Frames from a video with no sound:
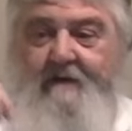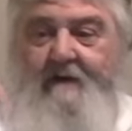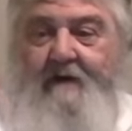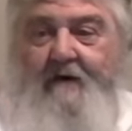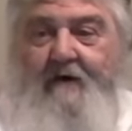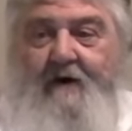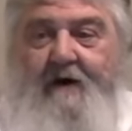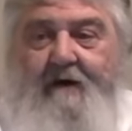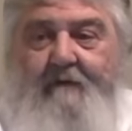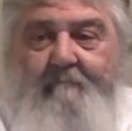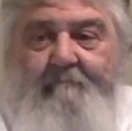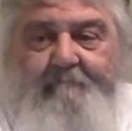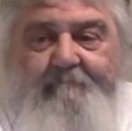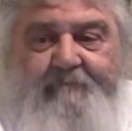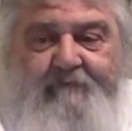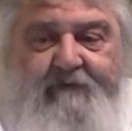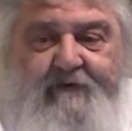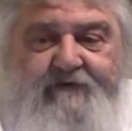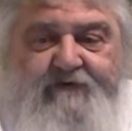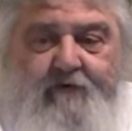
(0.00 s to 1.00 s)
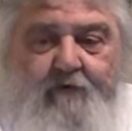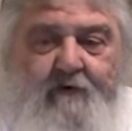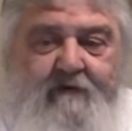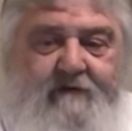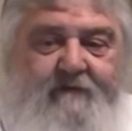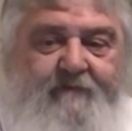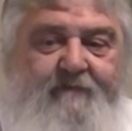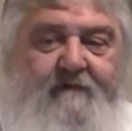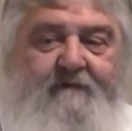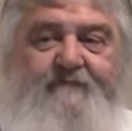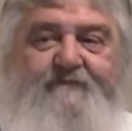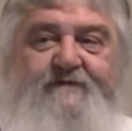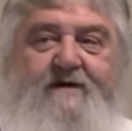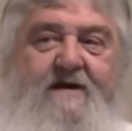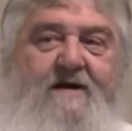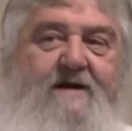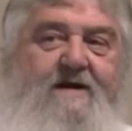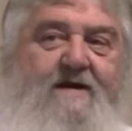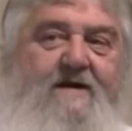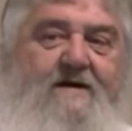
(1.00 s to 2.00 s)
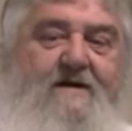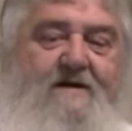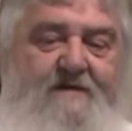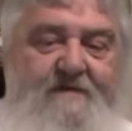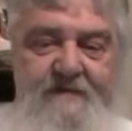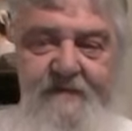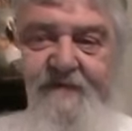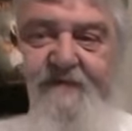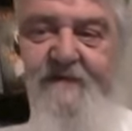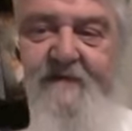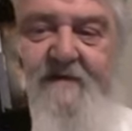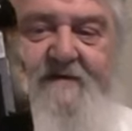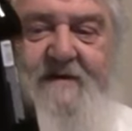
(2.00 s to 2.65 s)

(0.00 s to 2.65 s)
Alright, the 2015 is the